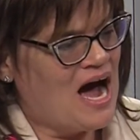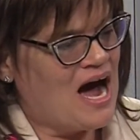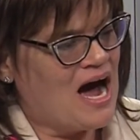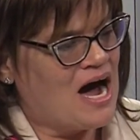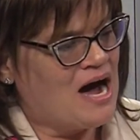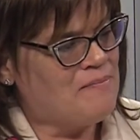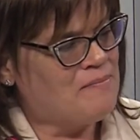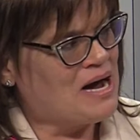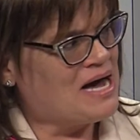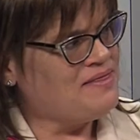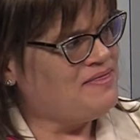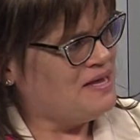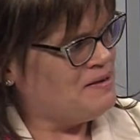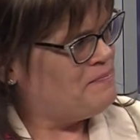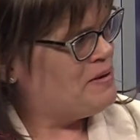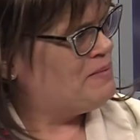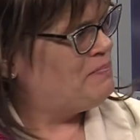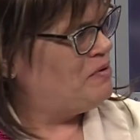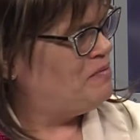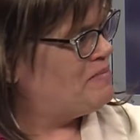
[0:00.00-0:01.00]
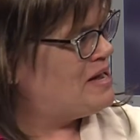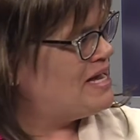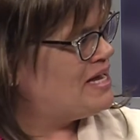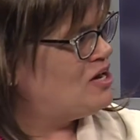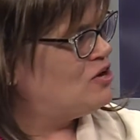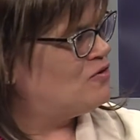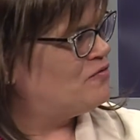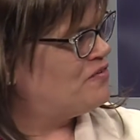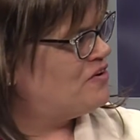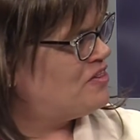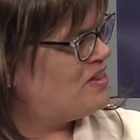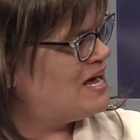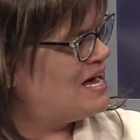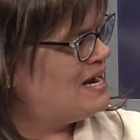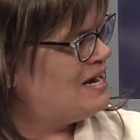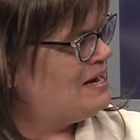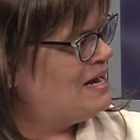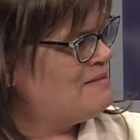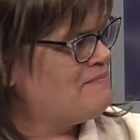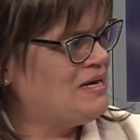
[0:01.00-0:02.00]
I think people might go for that.
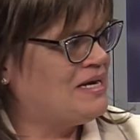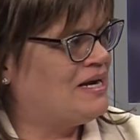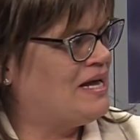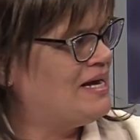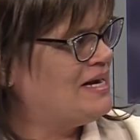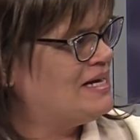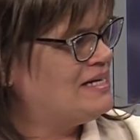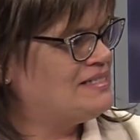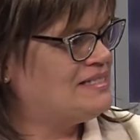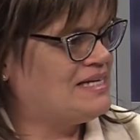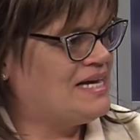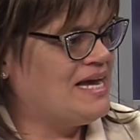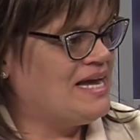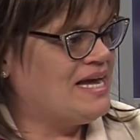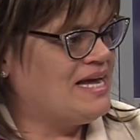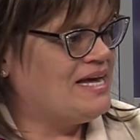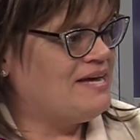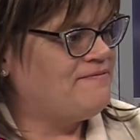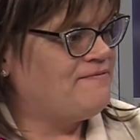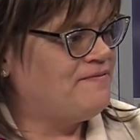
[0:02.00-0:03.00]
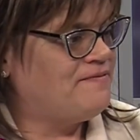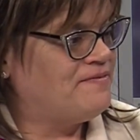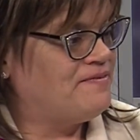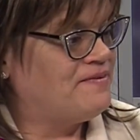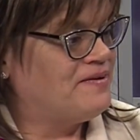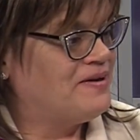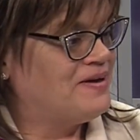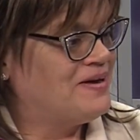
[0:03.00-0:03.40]
I mean, like I say, if